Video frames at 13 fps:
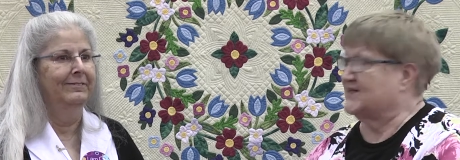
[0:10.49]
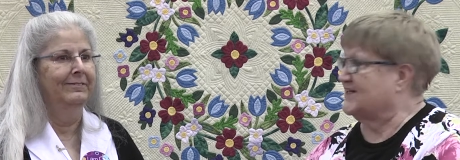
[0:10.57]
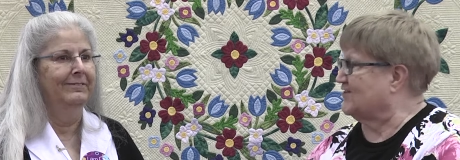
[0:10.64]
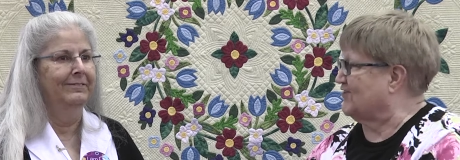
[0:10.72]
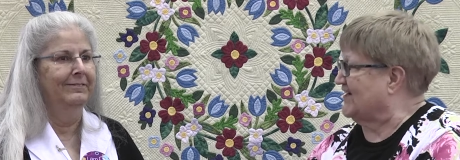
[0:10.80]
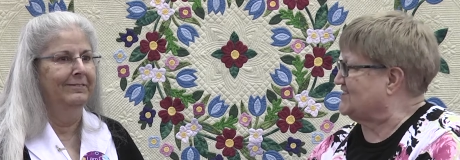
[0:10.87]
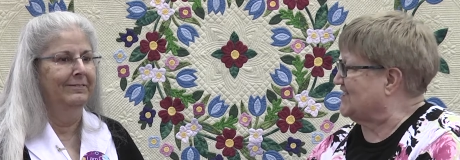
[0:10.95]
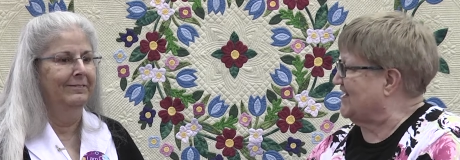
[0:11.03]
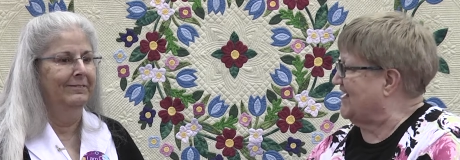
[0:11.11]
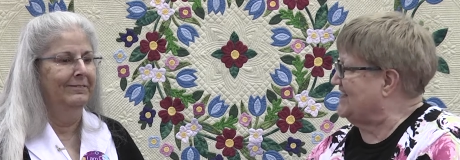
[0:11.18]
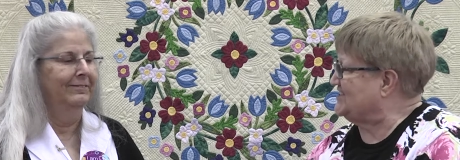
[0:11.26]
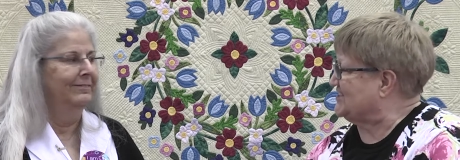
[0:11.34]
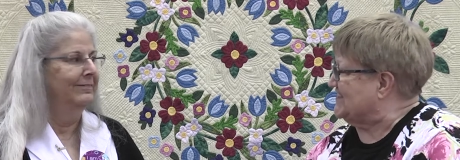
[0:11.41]

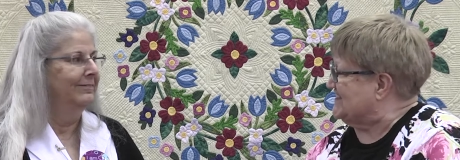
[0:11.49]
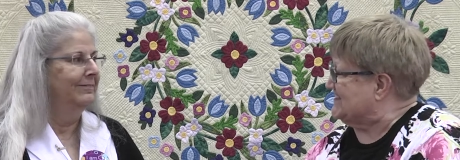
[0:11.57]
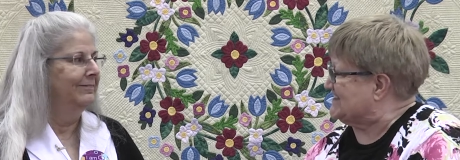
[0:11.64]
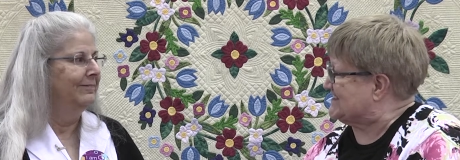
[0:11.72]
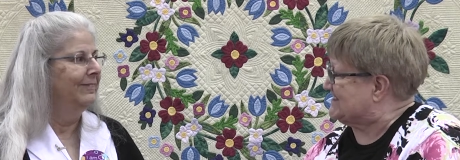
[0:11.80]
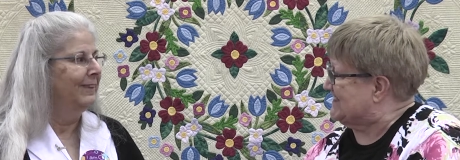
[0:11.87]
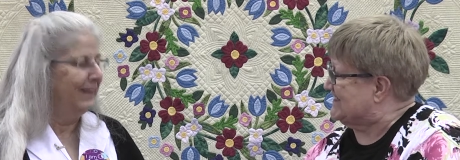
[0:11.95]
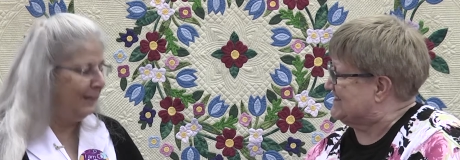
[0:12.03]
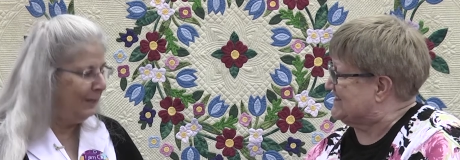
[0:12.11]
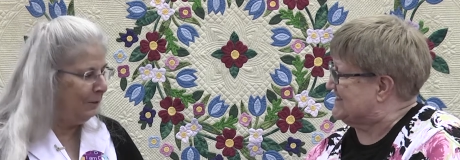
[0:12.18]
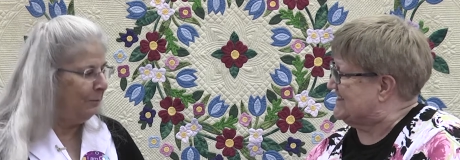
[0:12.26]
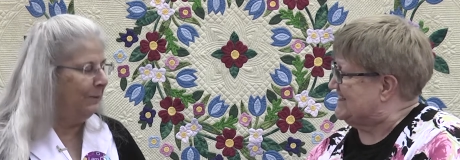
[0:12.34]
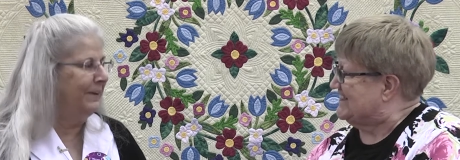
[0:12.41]
Speaker 1: Congratulations. Thank
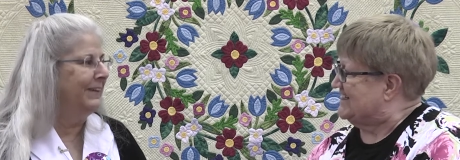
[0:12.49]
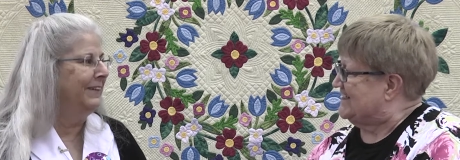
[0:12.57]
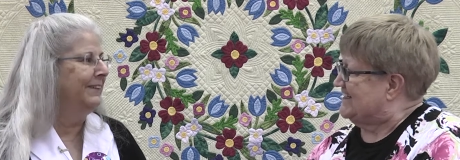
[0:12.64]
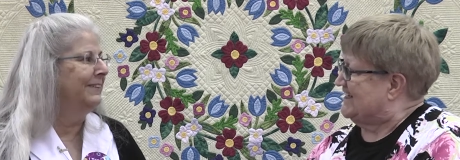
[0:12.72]
you, Bonnie.